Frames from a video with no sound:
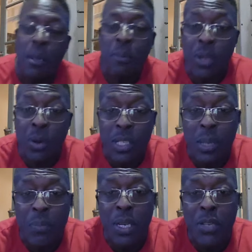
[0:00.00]
But no, it's
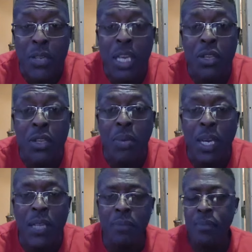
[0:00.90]
something else in you,
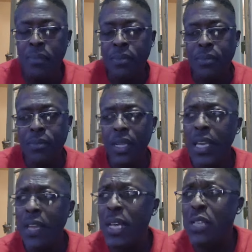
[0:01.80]
man.
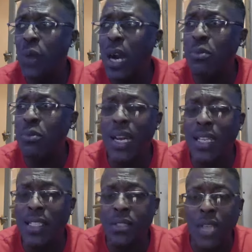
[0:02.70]
And that's why I'm
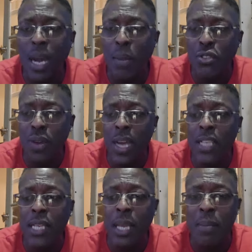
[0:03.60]
trying
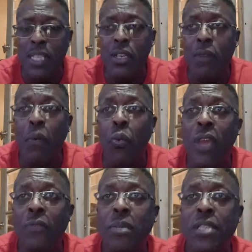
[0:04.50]
to get myself away
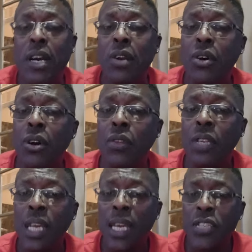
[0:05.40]
from this alcohol.
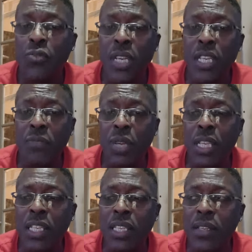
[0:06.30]
And it's
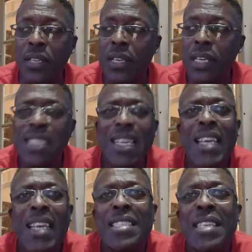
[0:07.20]
really, I
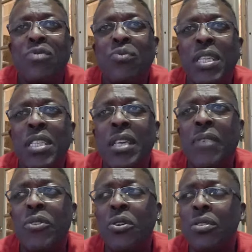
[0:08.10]
can't say it's really
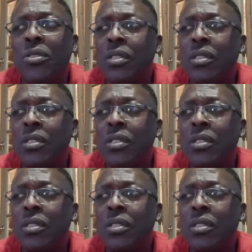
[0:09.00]
difficult.